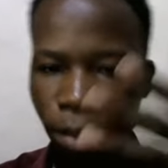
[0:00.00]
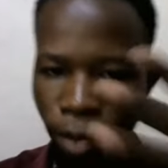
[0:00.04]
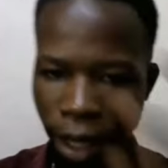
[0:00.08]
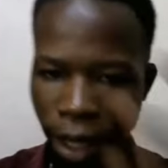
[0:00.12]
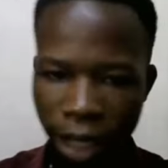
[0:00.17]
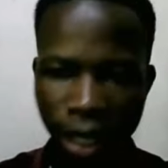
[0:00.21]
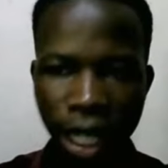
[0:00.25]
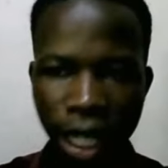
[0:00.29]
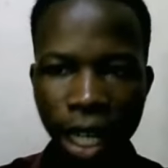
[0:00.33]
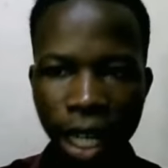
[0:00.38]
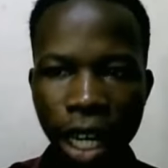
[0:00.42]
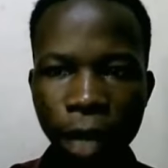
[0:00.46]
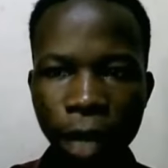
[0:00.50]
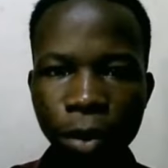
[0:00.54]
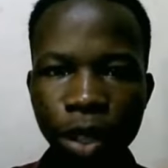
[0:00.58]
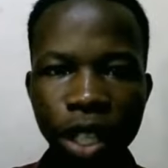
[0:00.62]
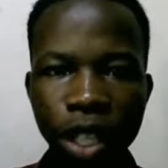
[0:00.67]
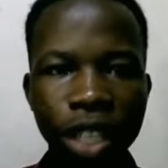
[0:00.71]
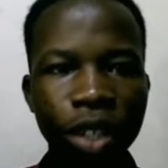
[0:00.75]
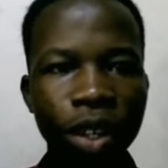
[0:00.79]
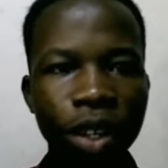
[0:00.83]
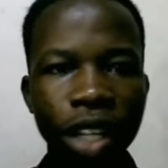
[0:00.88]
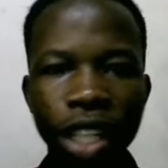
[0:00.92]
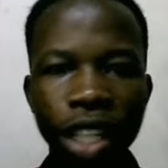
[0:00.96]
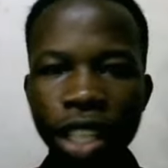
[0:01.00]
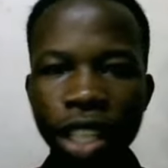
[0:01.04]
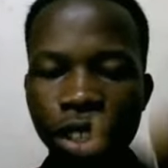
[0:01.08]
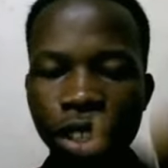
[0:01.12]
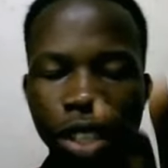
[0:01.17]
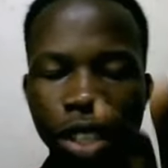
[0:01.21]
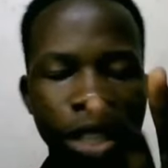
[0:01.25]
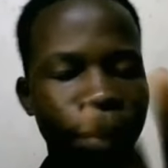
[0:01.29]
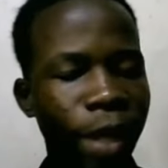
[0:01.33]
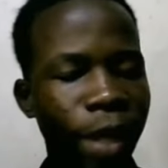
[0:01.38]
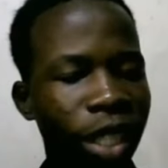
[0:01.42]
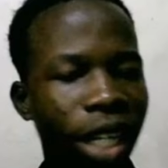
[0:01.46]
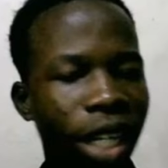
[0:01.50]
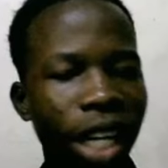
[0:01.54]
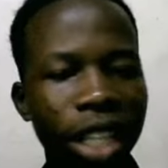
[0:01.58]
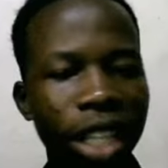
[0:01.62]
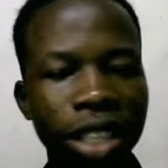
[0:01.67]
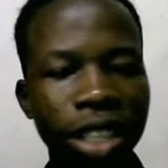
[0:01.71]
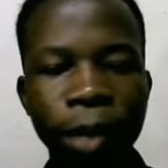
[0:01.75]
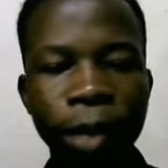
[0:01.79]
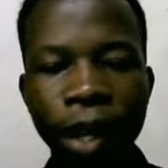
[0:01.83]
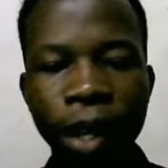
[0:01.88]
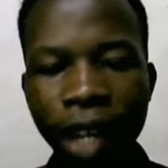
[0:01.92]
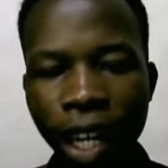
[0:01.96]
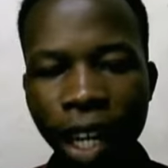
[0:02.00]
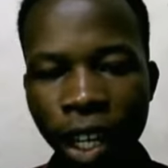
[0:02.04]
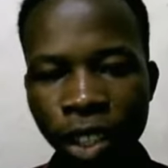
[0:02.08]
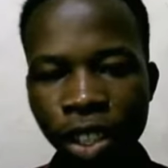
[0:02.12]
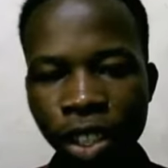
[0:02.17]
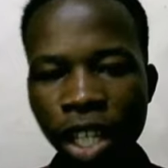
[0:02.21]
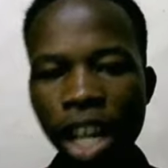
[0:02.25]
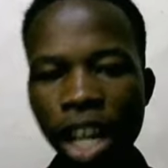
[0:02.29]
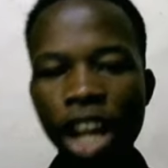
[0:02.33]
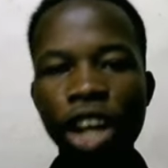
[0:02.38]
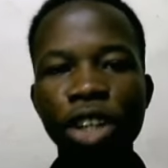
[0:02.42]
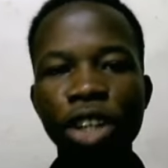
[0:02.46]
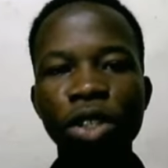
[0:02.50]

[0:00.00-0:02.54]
My Instagram is already connected to this particular Gmail account.